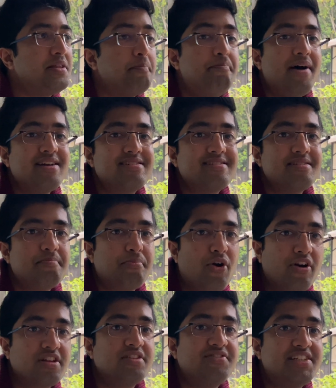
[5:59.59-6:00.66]
best
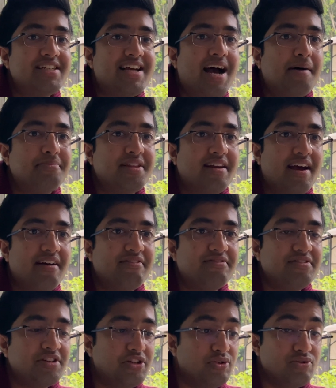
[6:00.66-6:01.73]
productivity app that
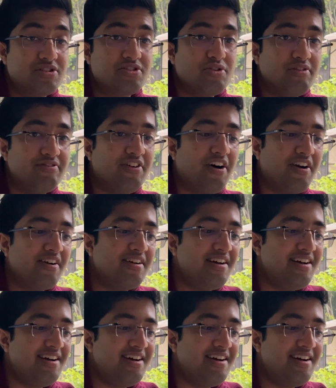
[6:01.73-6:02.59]
I've used so far.